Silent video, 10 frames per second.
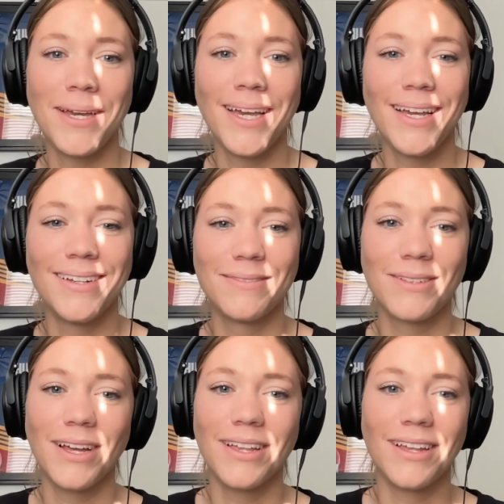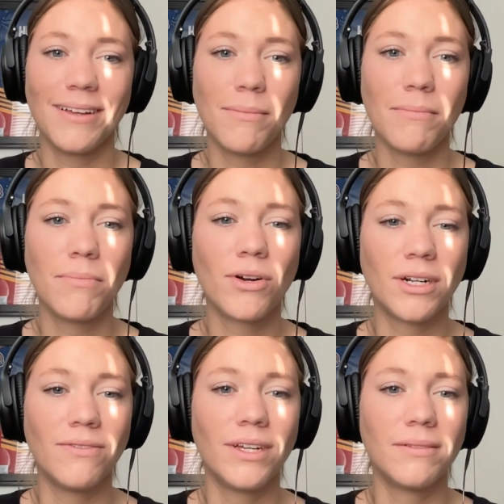It really is. It's a lot
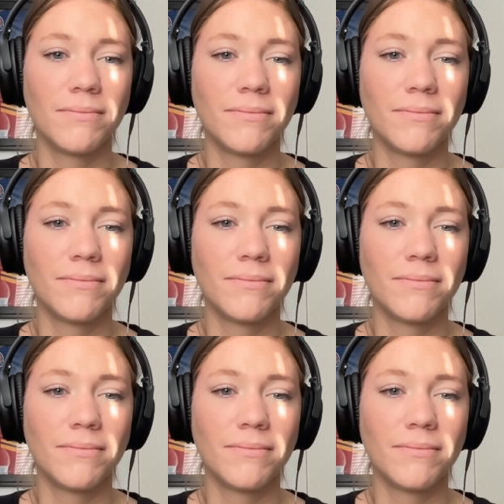of it's